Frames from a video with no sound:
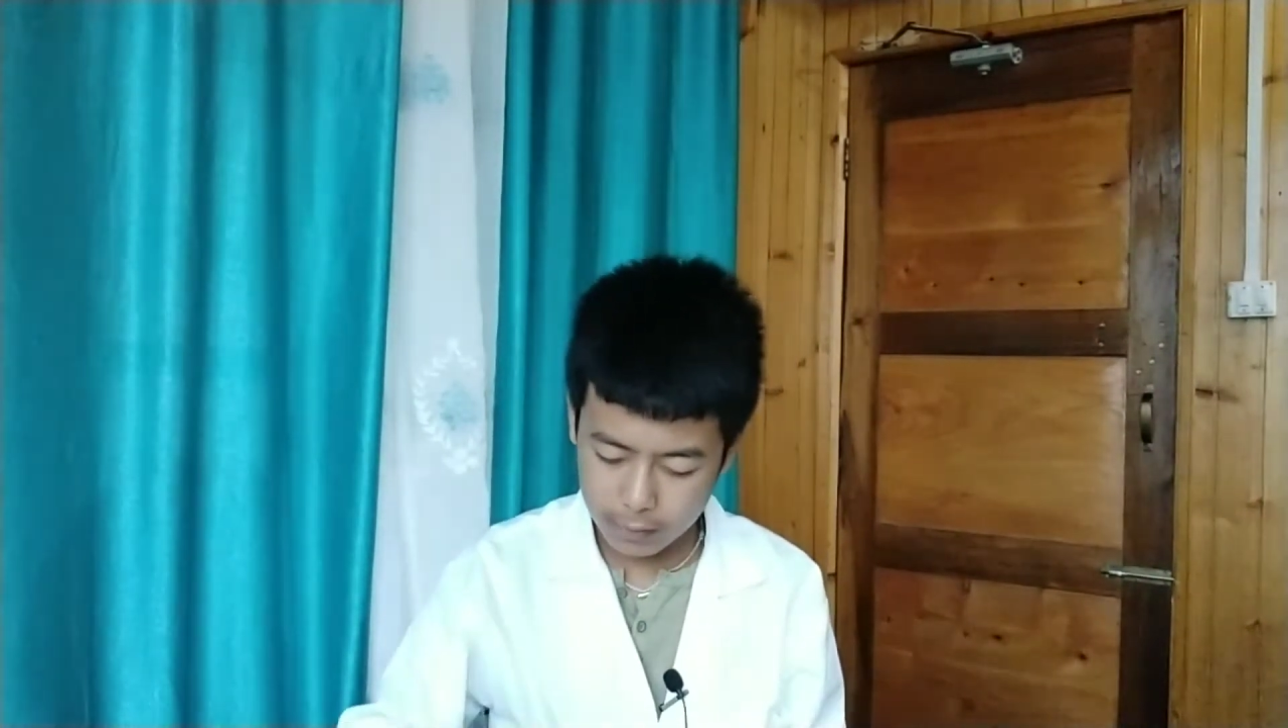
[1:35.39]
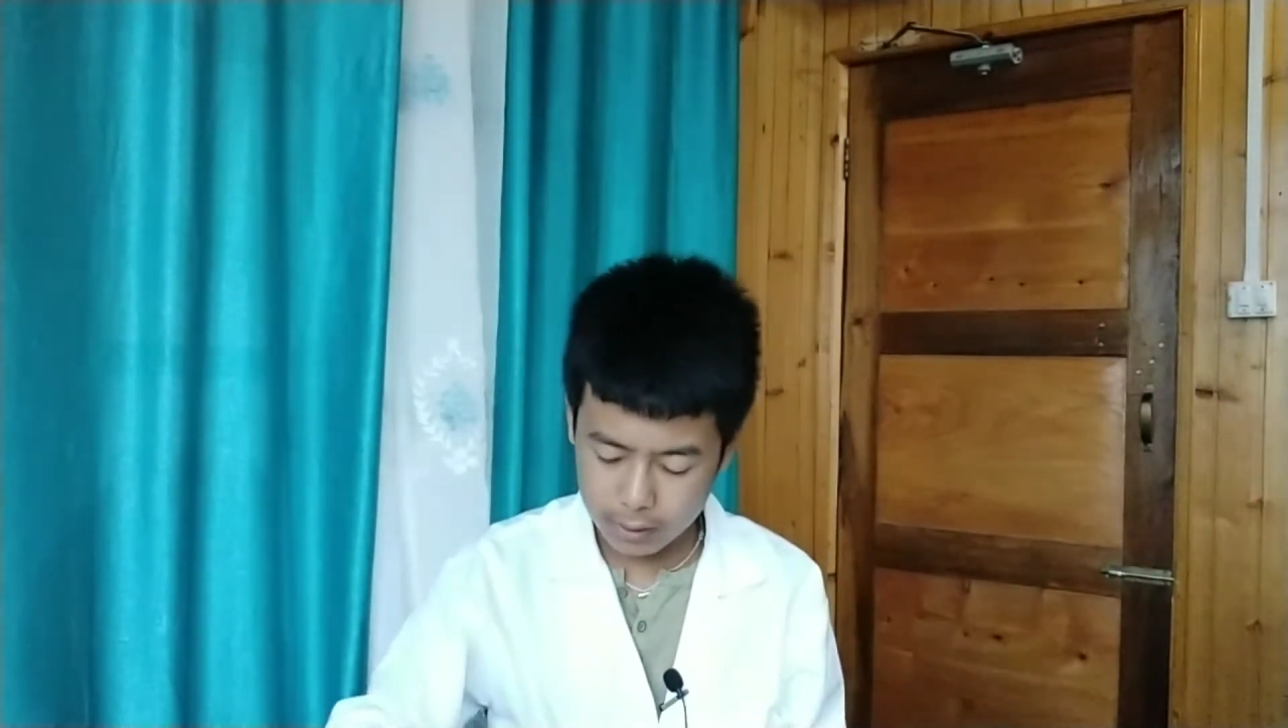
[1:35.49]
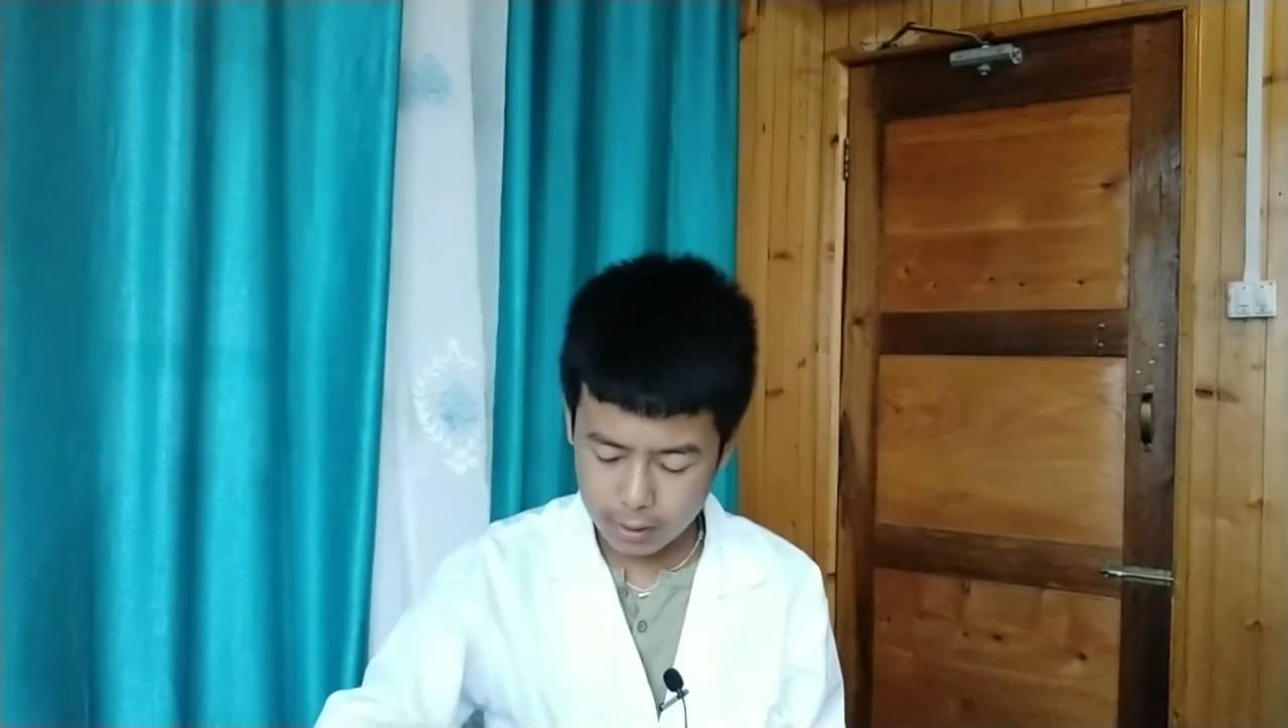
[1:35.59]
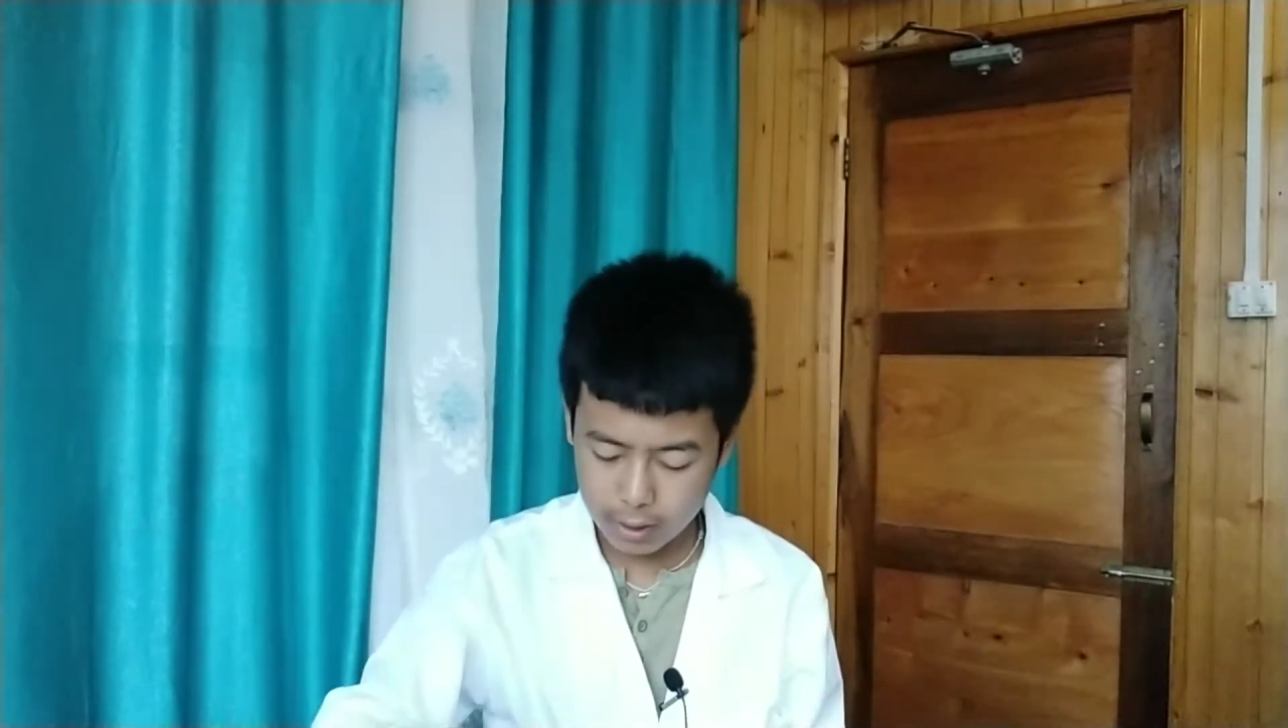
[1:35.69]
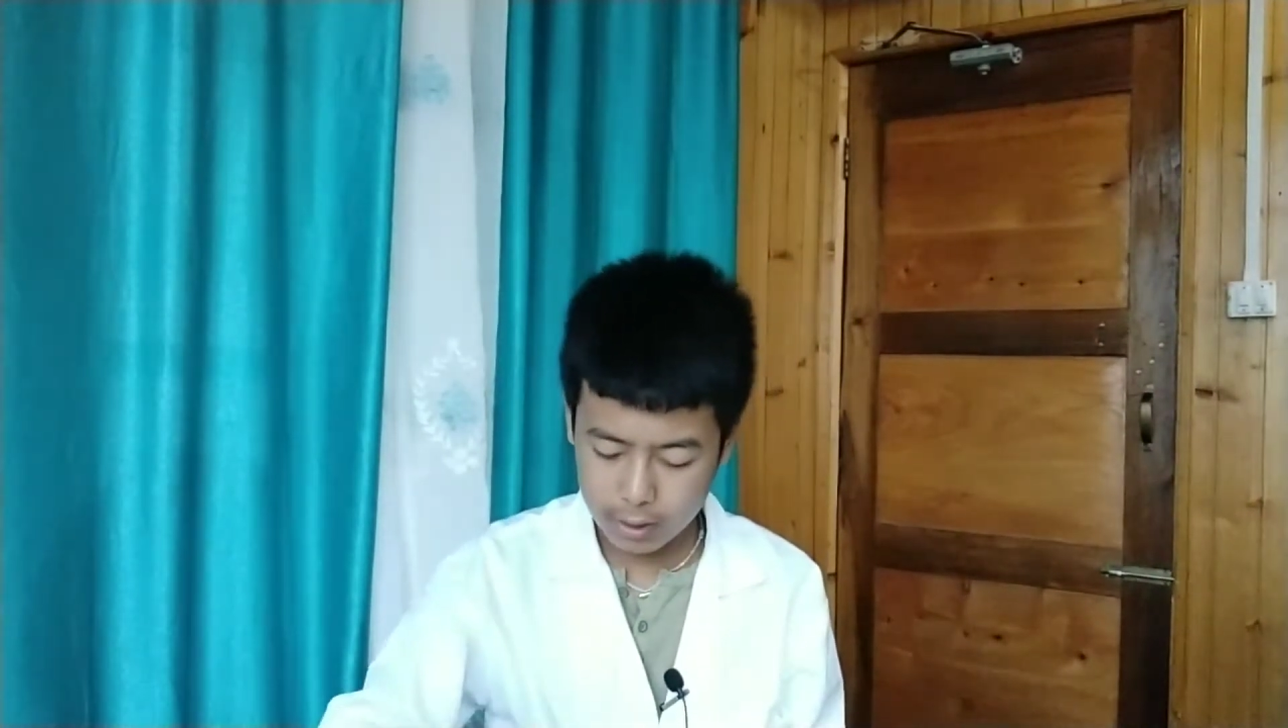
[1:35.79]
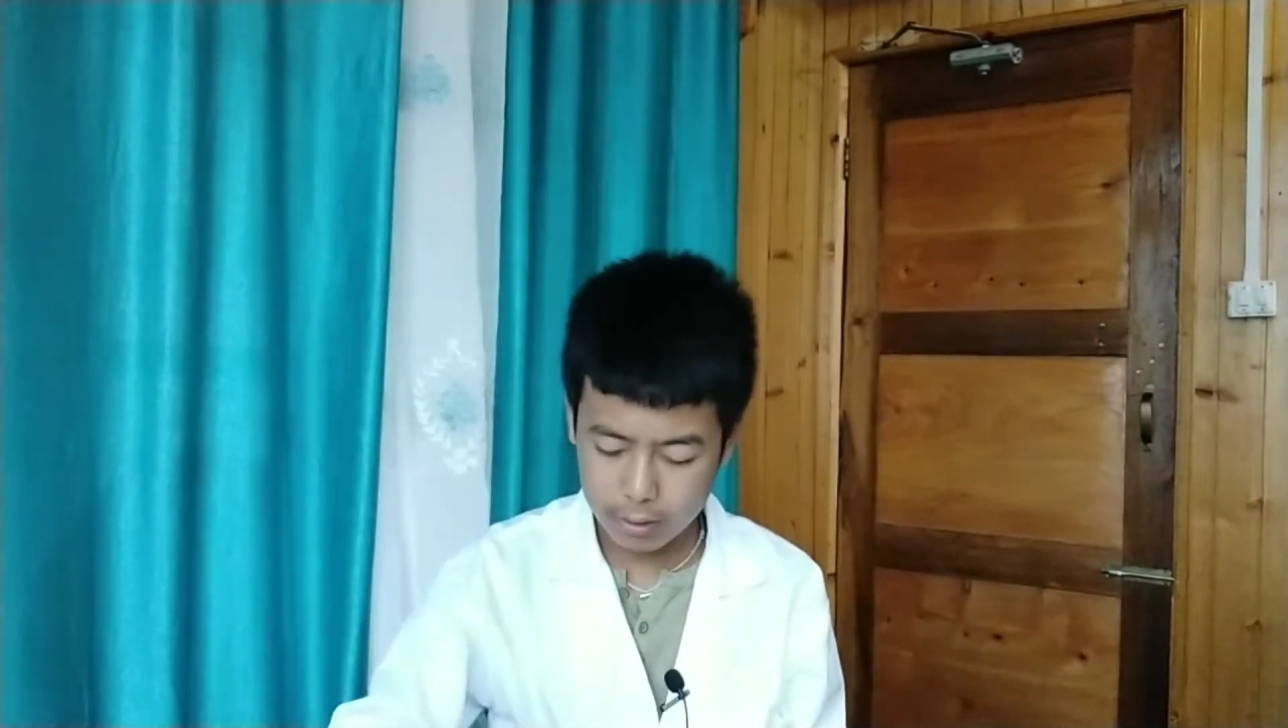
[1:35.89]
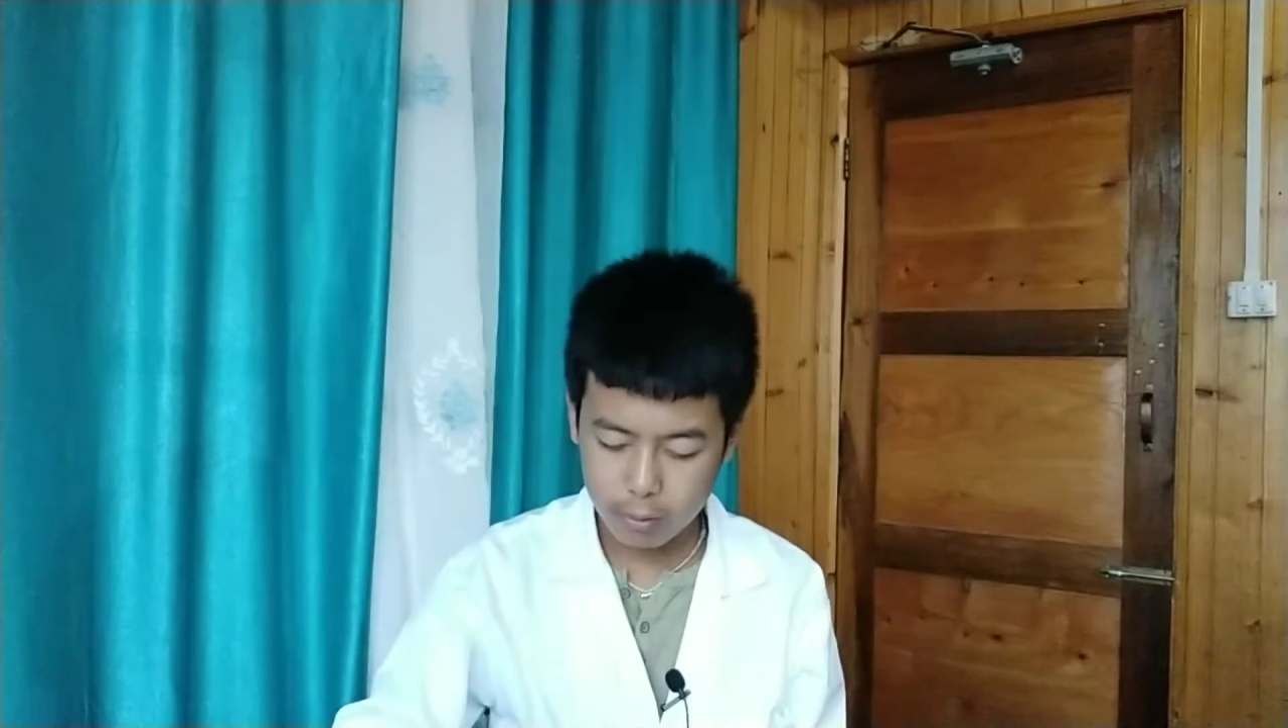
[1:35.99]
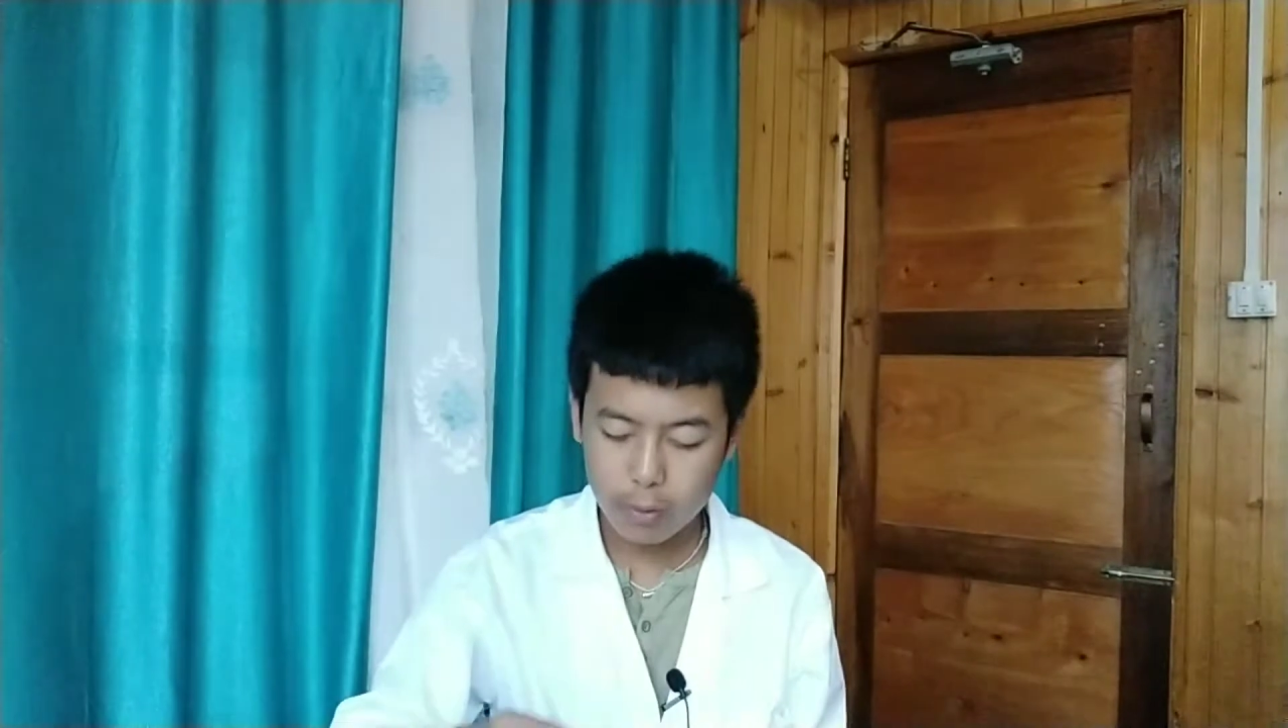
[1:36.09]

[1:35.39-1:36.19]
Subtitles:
It is